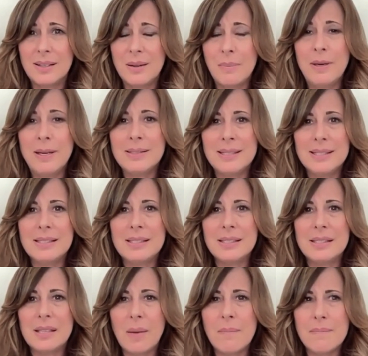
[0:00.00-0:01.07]
Because it's
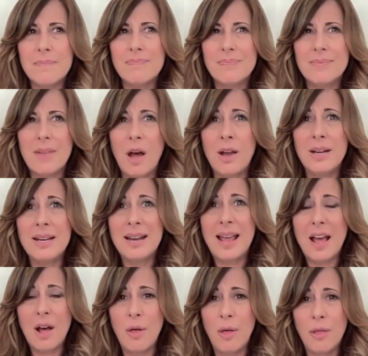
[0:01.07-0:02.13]
some
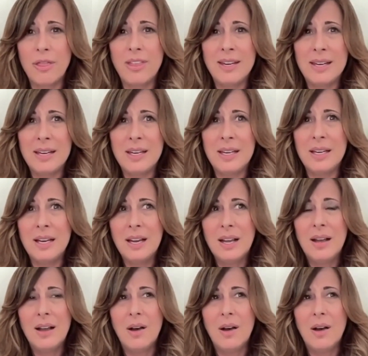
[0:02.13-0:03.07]
unhealthy